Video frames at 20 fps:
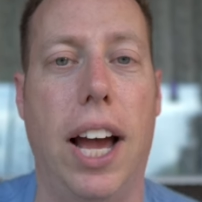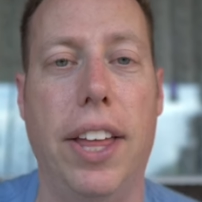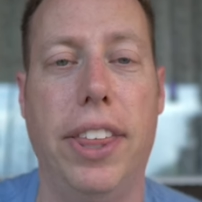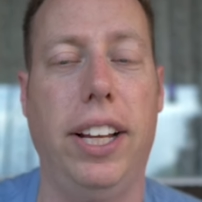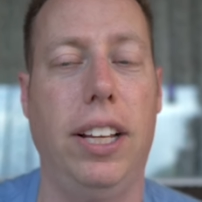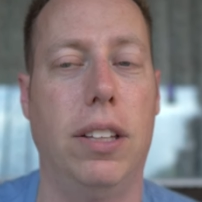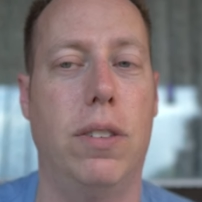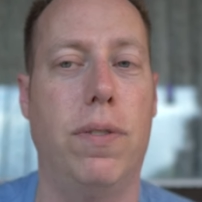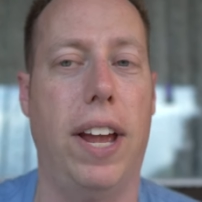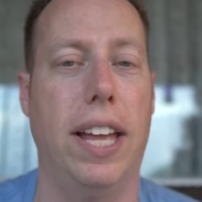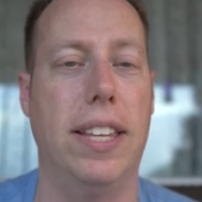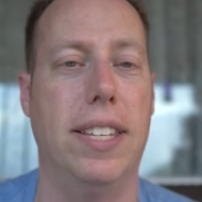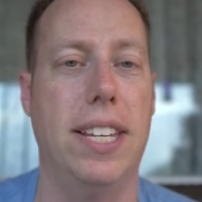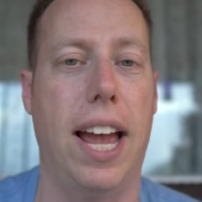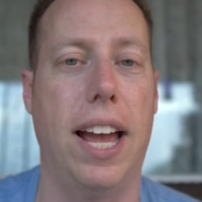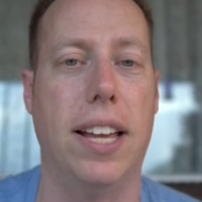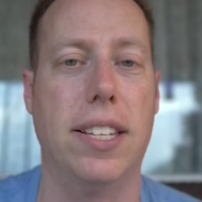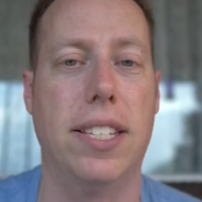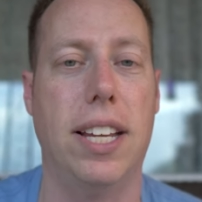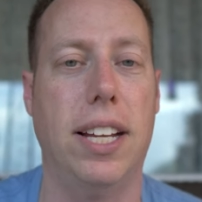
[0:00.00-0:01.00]
I think it's
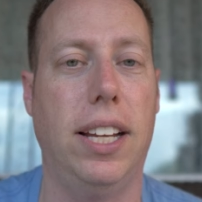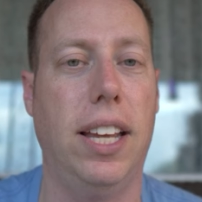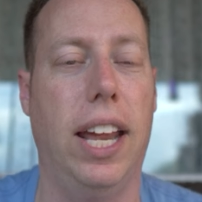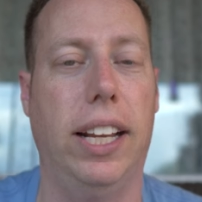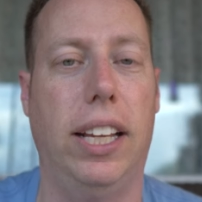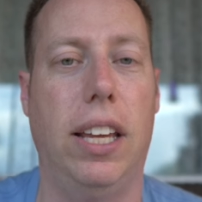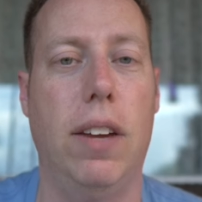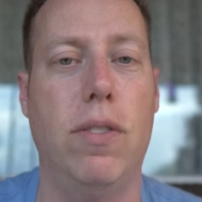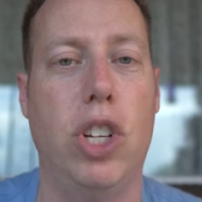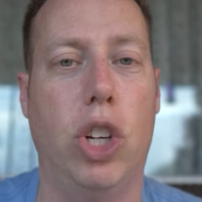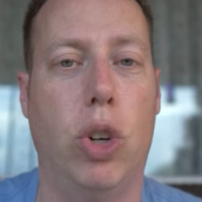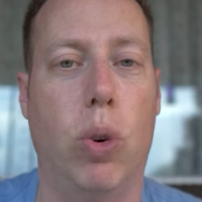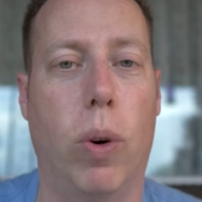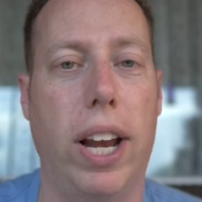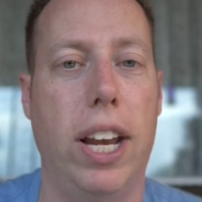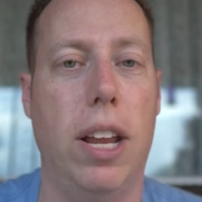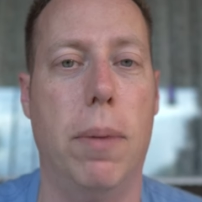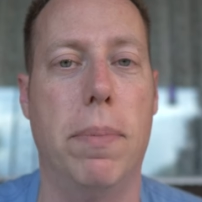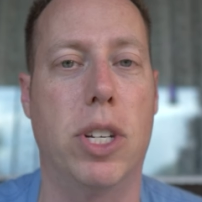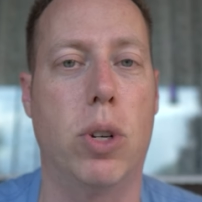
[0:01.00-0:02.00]
fantastic and it gives you
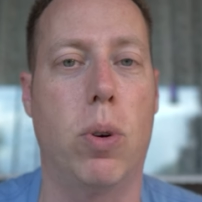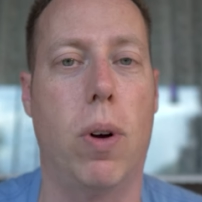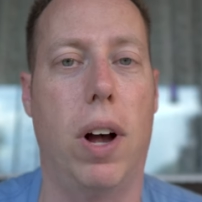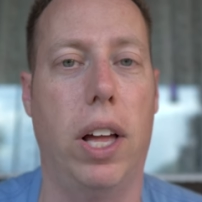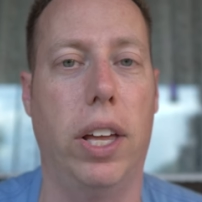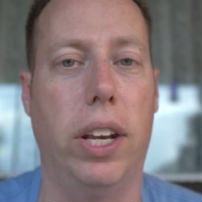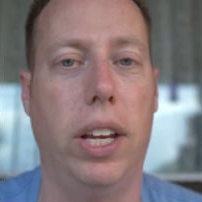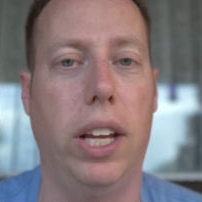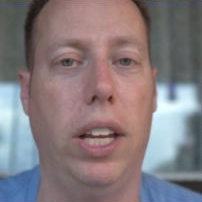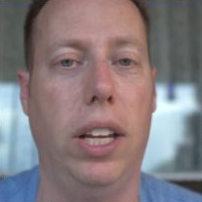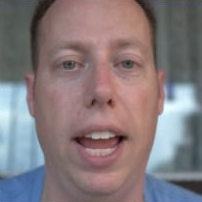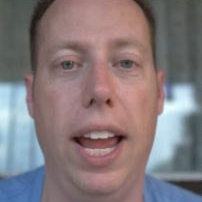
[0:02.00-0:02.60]
great image quality